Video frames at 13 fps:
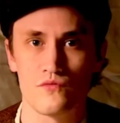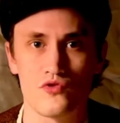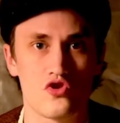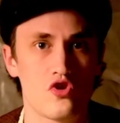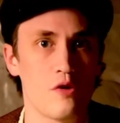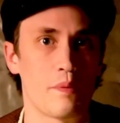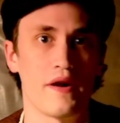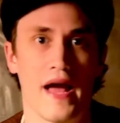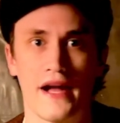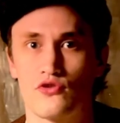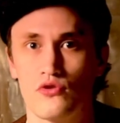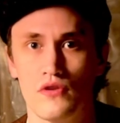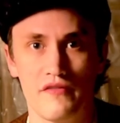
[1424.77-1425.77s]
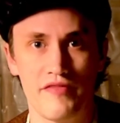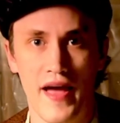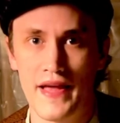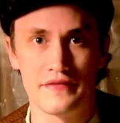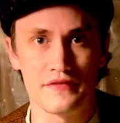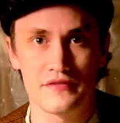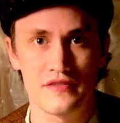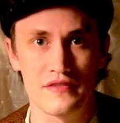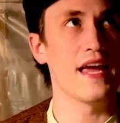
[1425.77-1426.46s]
supernatural events,